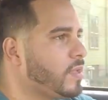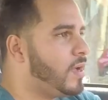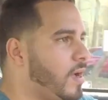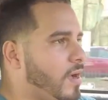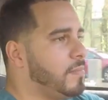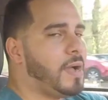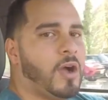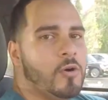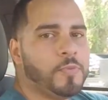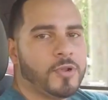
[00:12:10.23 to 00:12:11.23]
I
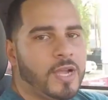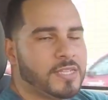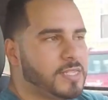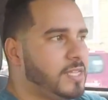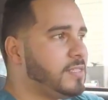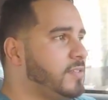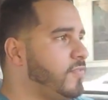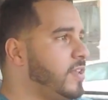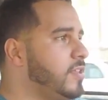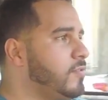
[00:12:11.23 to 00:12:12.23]
hope you guys like this
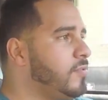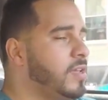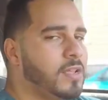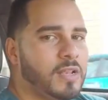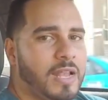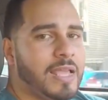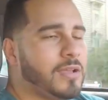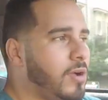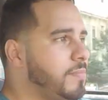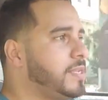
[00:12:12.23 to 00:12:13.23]
video. Like,
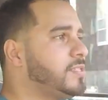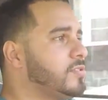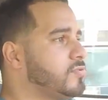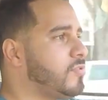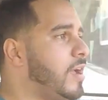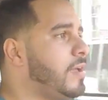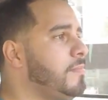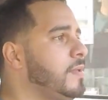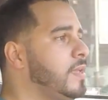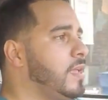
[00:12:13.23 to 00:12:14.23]
comment, and subscribe.
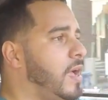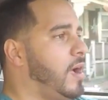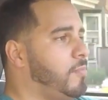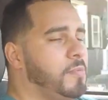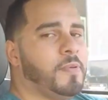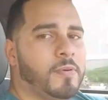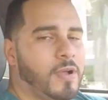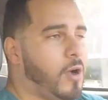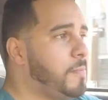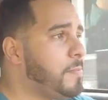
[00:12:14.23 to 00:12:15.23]

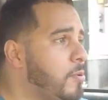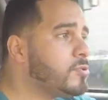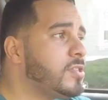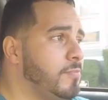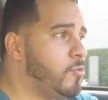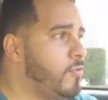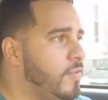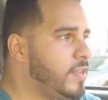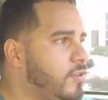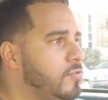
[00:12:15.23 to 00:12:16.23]
I'll be posting more
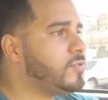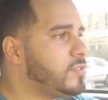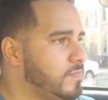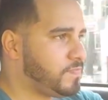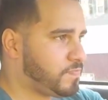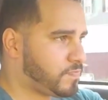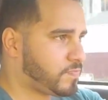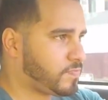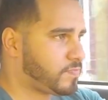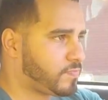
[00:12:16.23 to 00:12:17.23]
videos
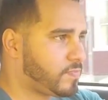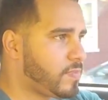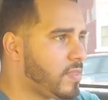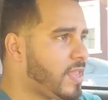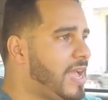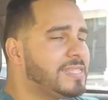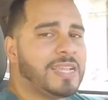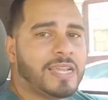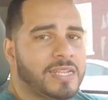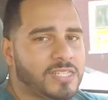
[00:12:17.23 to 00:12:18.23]
as I
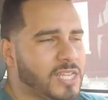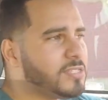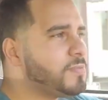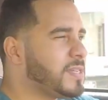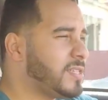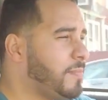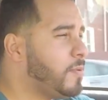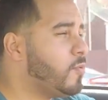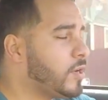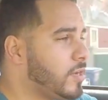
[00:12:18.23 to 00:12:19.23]
get a chance, because I've
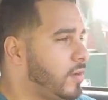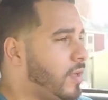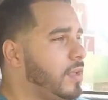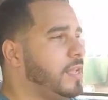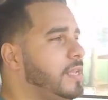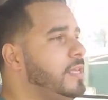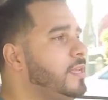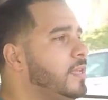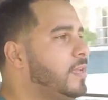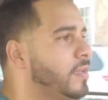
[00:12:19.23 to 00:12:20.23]
been working a lot lately.
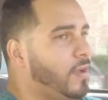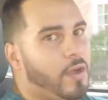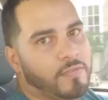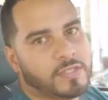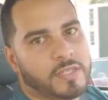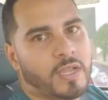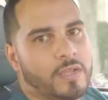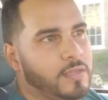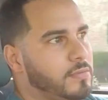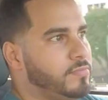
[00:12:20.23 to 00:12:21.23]
Obviously,
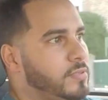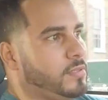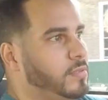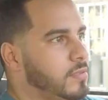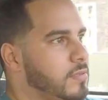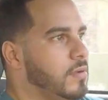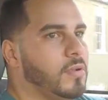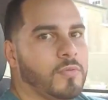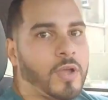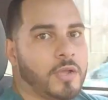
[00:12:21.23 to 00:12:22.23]
the
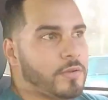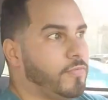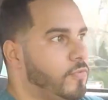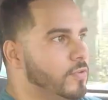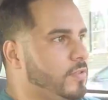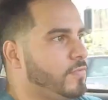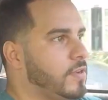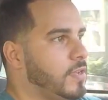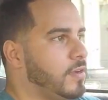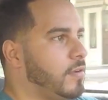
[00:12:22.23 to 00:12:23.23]
only way I could afford this
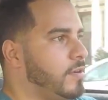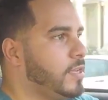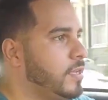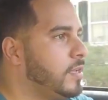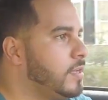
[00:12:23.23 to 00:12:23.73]
fucking car, right?